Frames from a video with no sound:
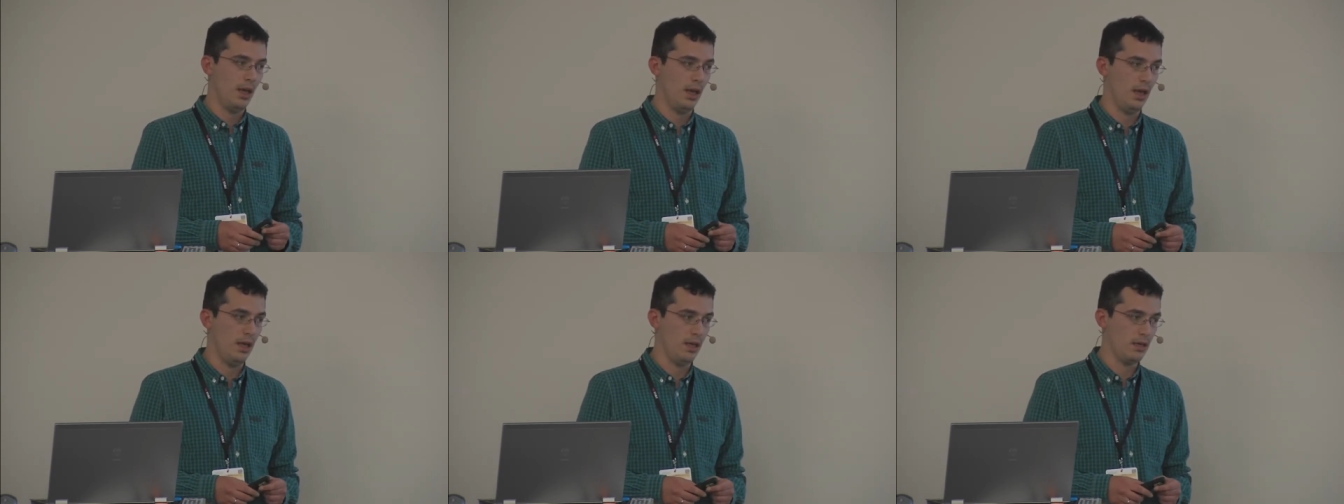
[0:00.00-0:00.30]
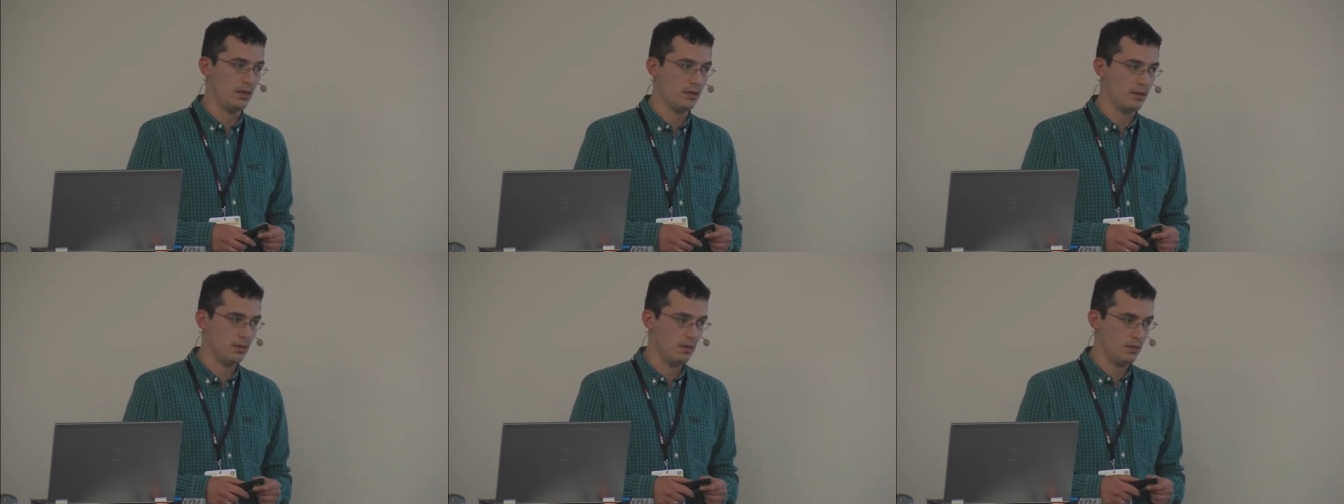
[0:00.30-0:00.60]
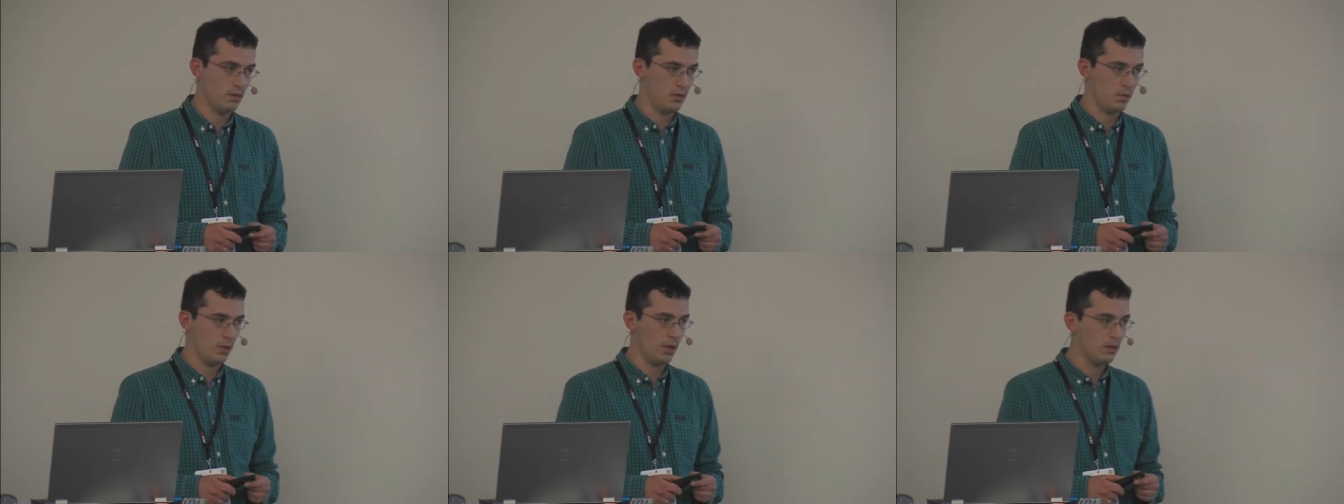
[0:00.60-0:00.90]
And
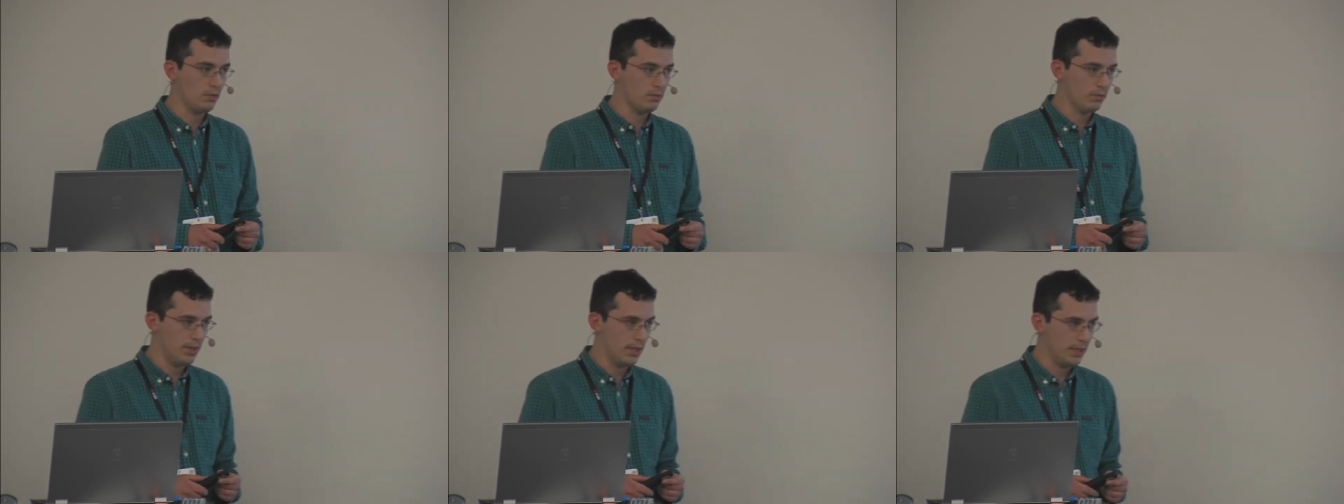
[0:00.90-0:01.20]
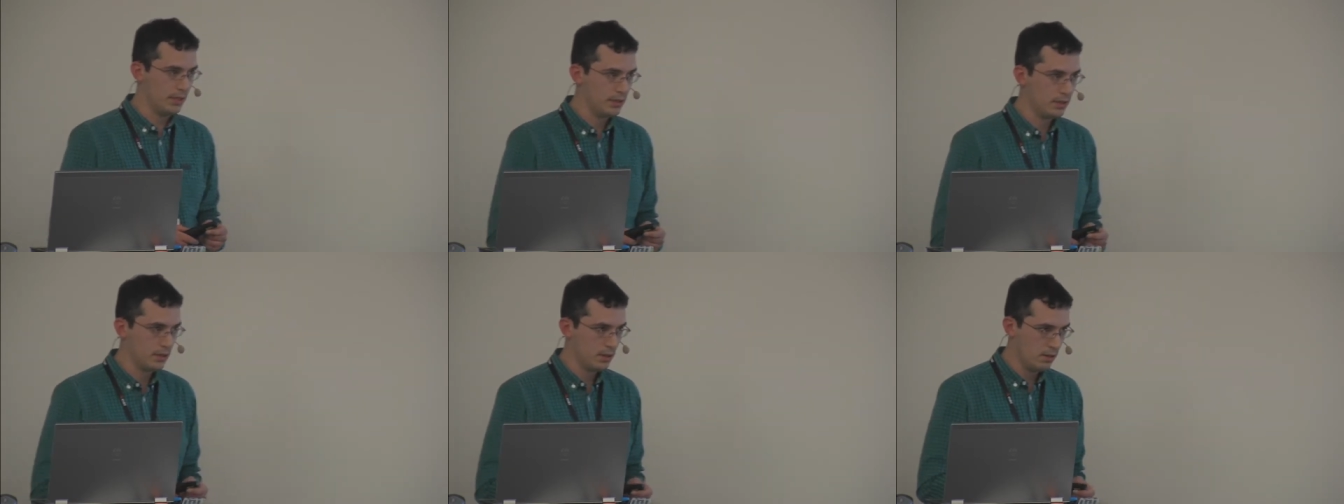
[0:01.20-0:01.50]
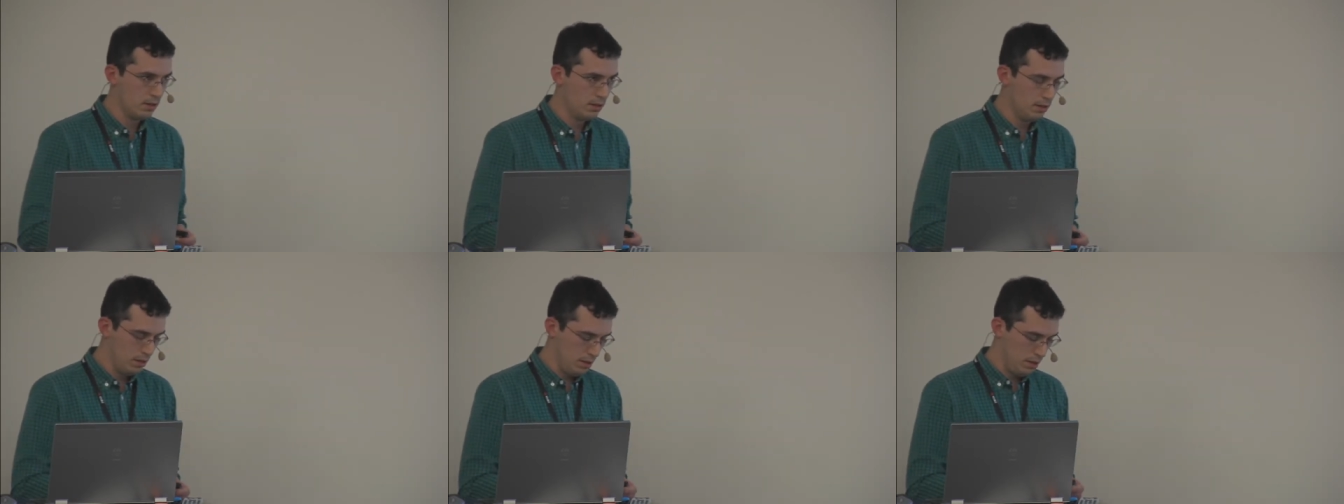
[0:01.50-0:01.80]
12
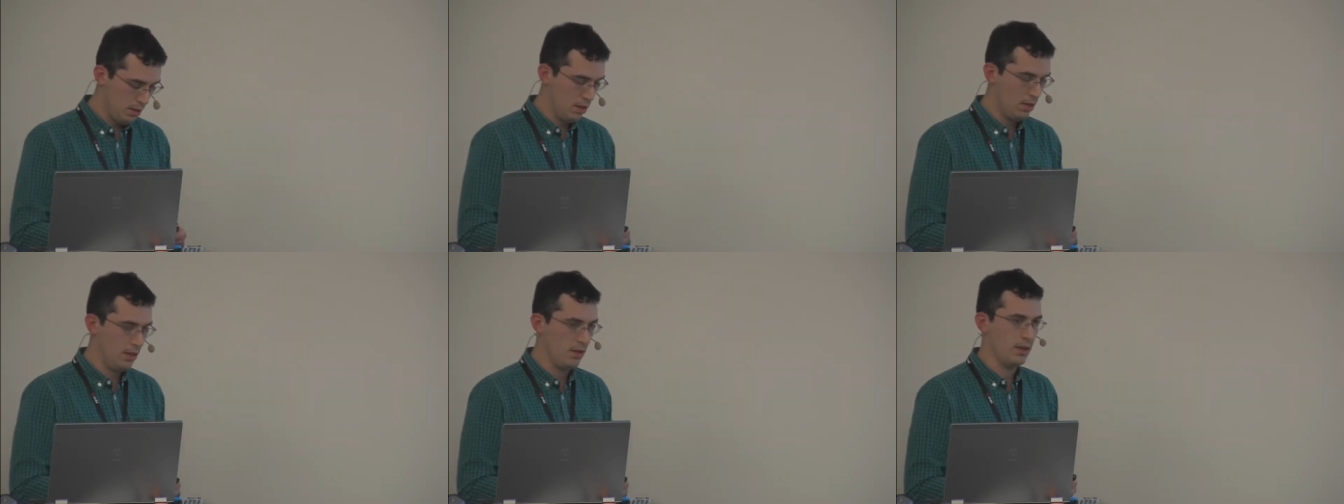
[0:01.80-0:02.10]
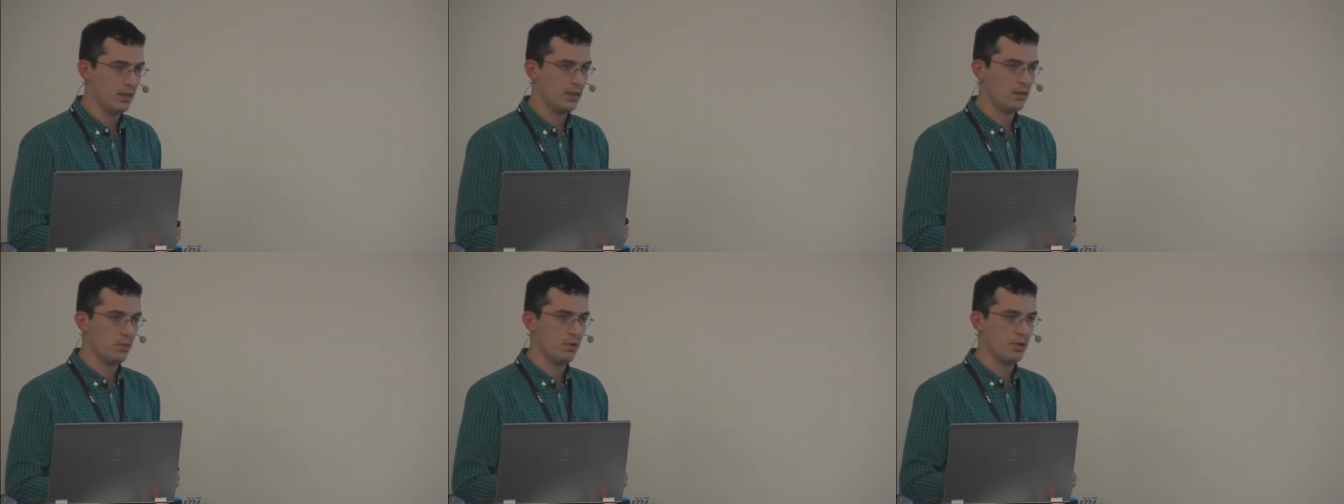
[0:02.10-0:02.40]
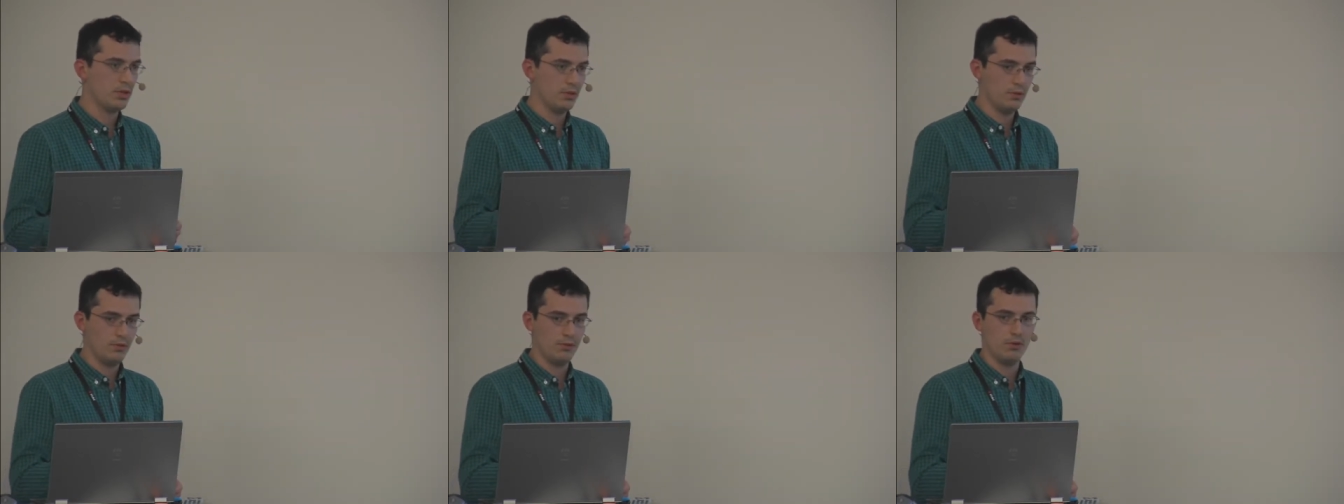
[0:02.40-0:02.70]
weeks, this
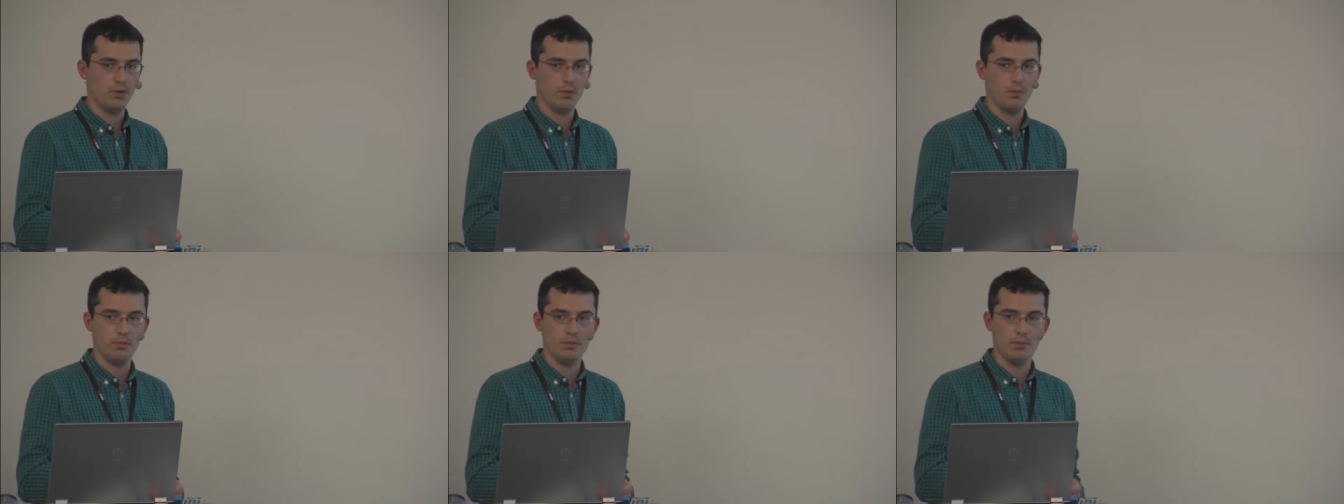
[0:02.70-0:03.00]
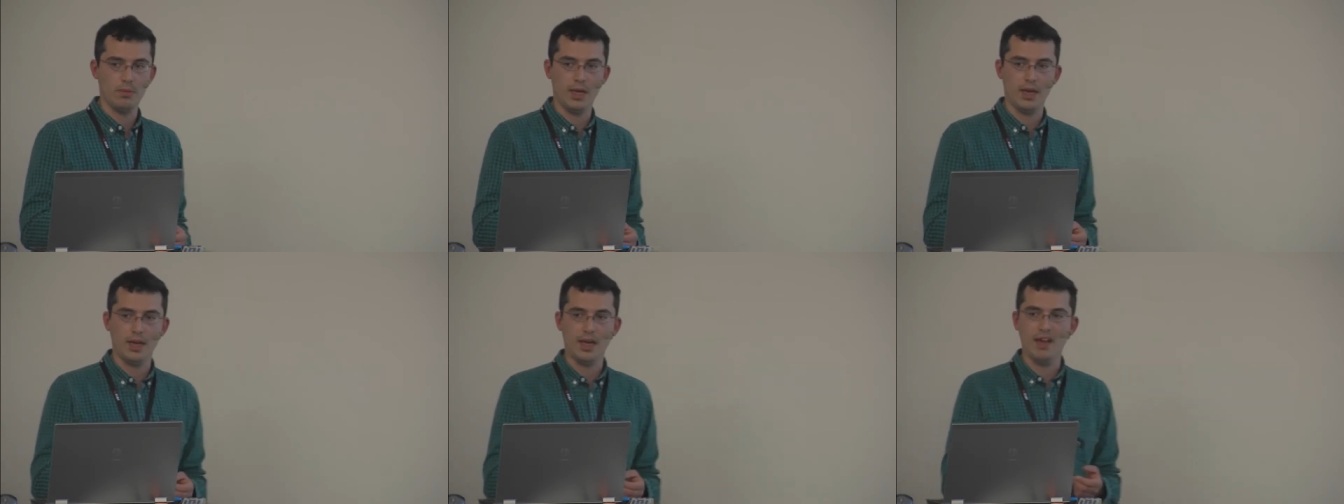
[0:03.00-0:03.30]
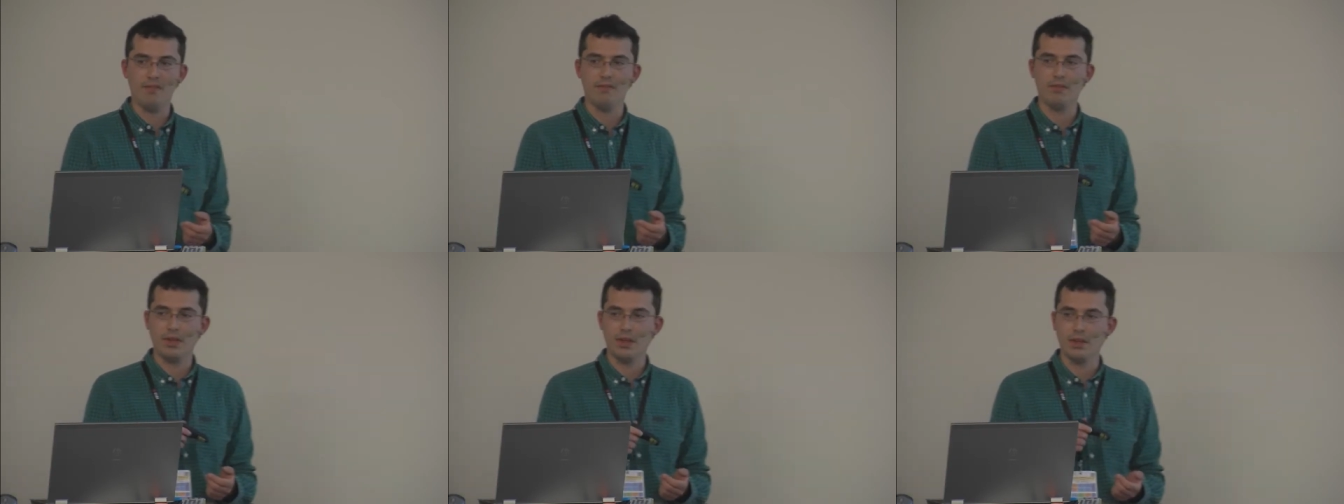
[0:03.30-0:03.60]
wasn't from like
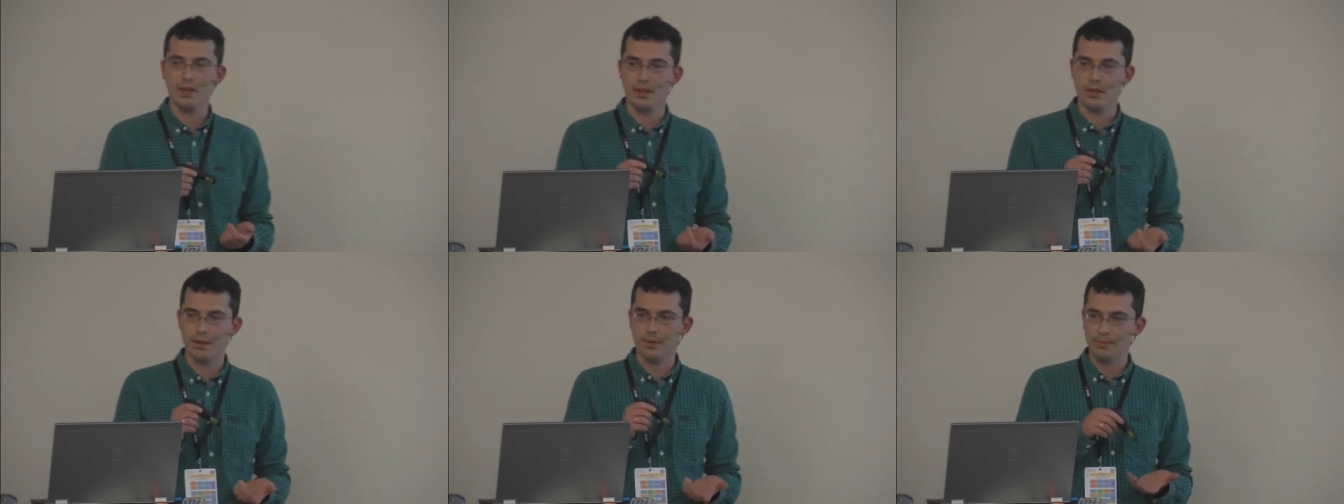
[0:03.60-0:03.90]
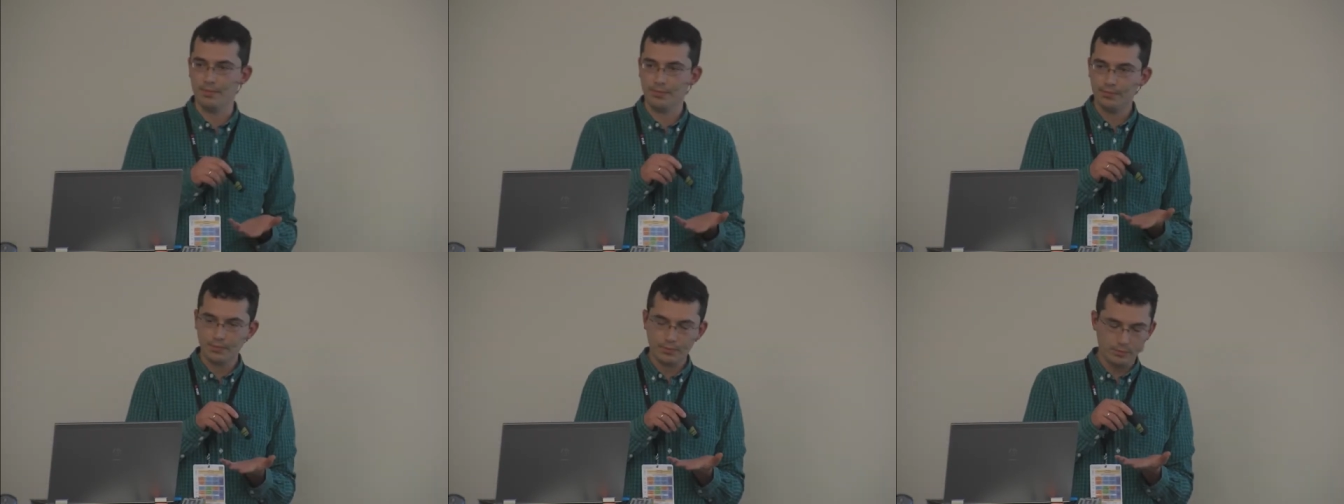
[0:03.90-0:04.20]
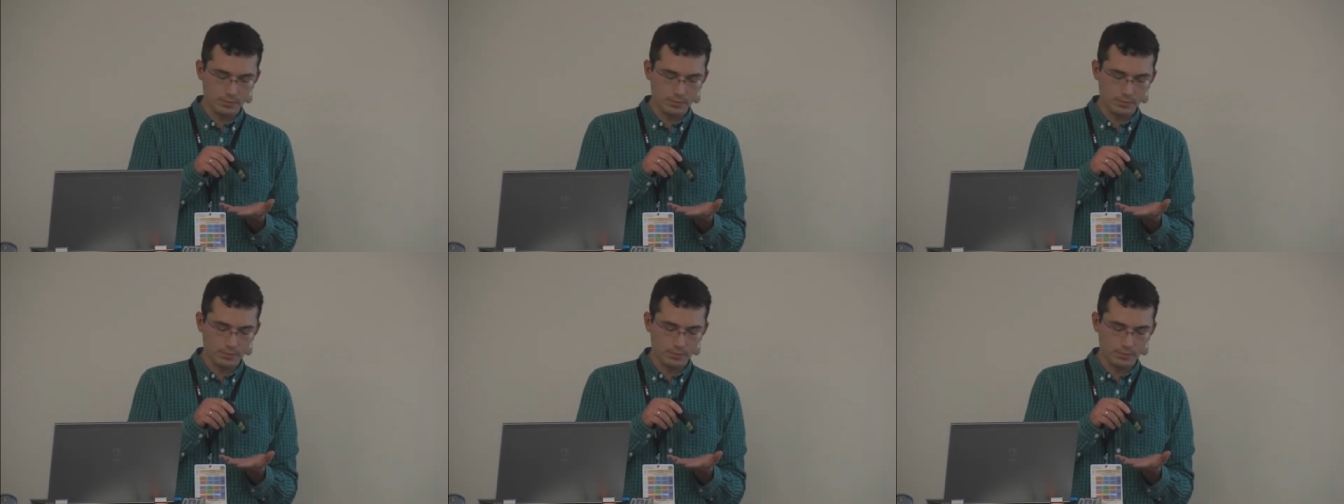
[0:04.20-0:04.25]
having the